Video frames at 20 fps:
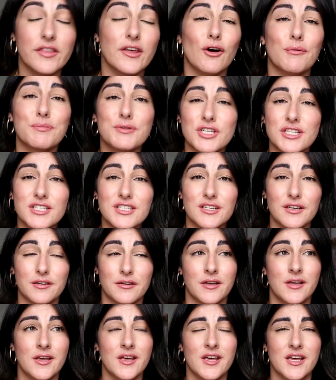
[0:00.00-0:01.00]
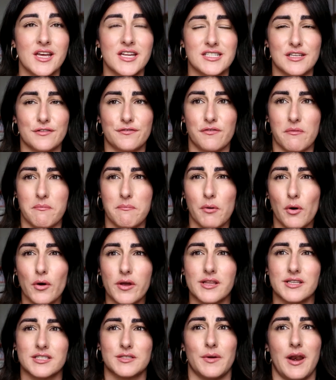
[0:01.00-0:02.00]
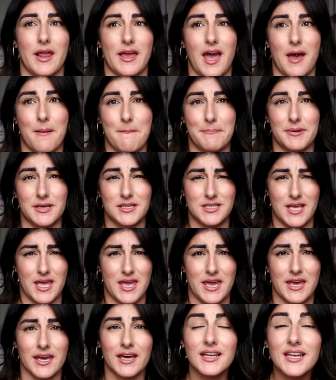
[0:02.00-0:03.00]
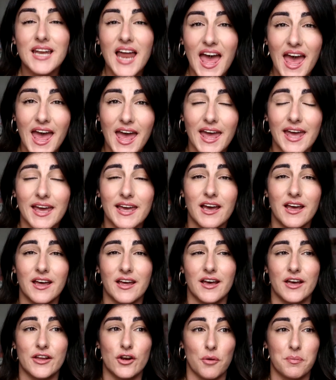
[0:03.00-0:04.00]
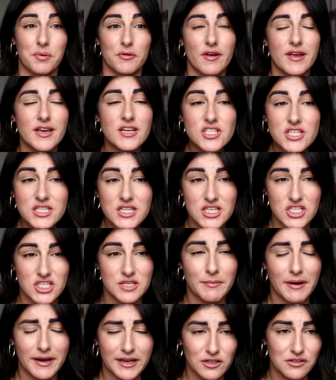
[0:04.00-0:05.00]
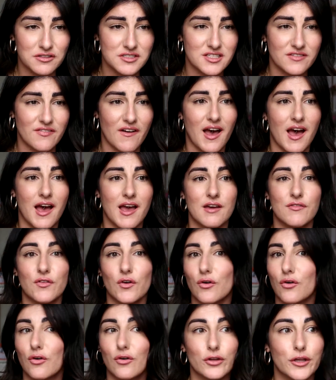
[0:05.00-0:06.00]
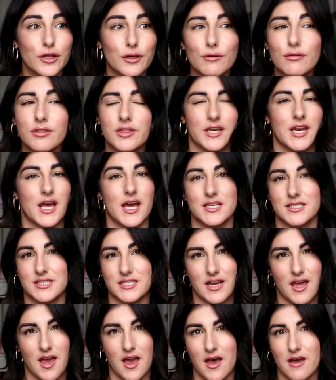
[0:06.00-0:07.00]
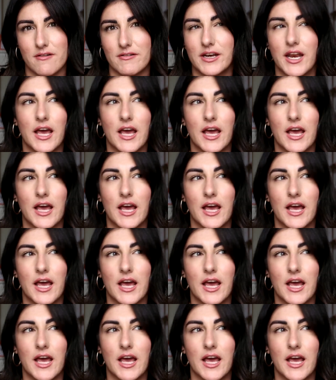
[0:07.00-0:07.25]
the options at different points were like amputating a leg, an operation that she might not survive, or euthanizing her.